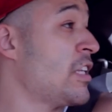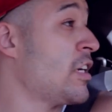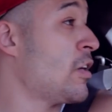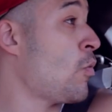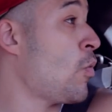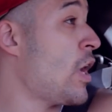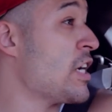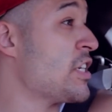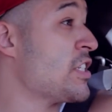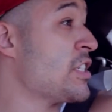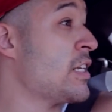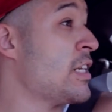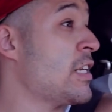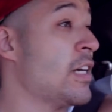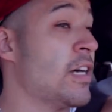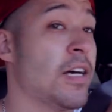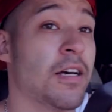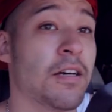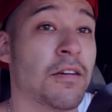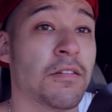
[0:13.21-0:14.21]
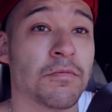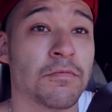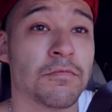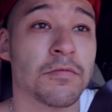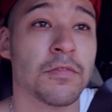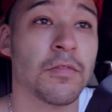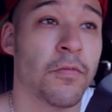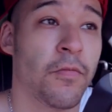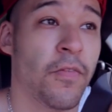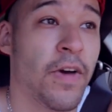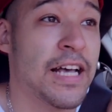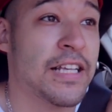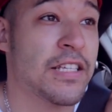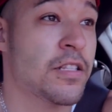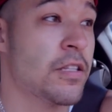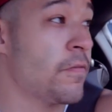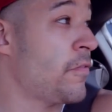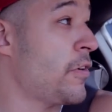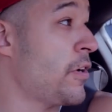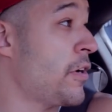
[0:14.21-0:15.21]
there watching uh, Fast
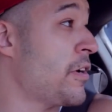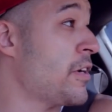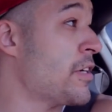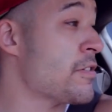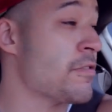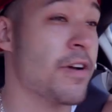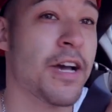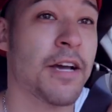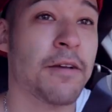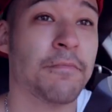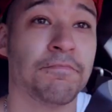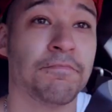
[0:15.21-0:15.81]
and the Furious, right?